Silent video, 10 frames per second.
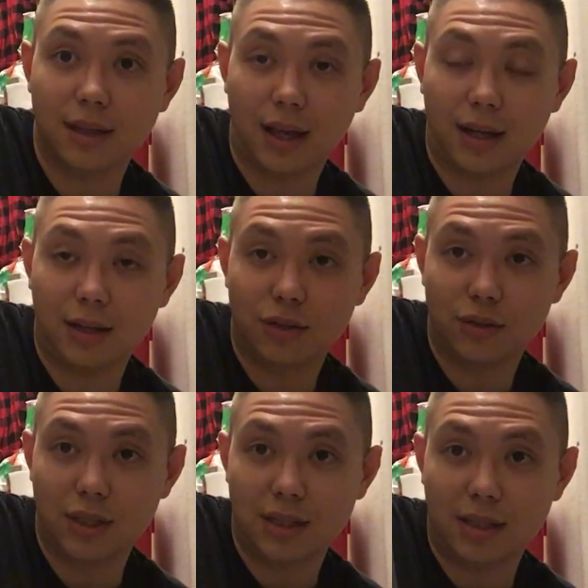any true
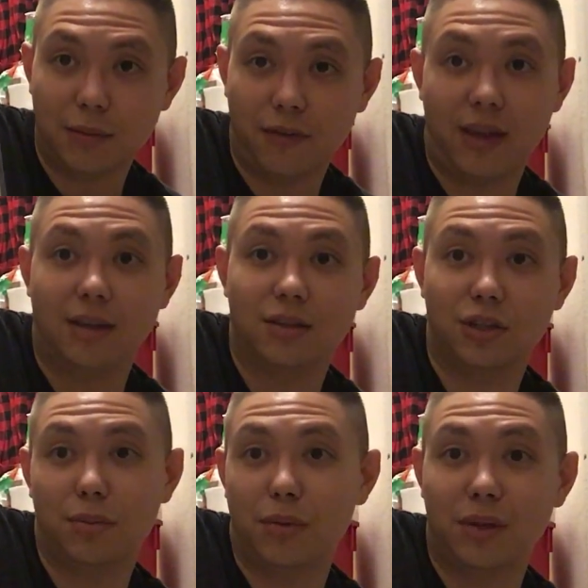DC fan
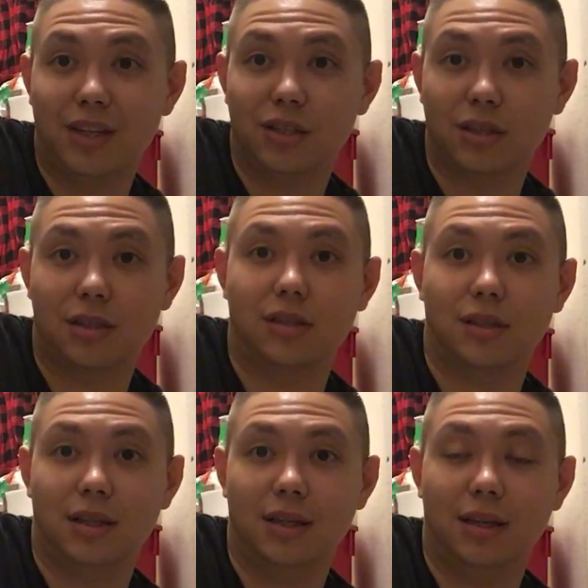should be reading Justice
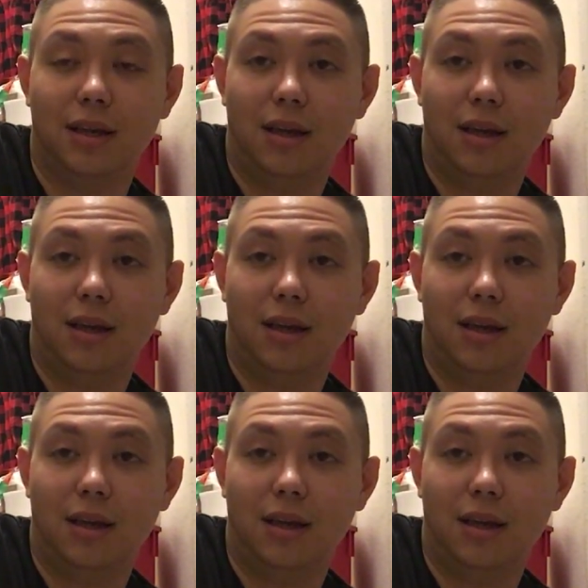League.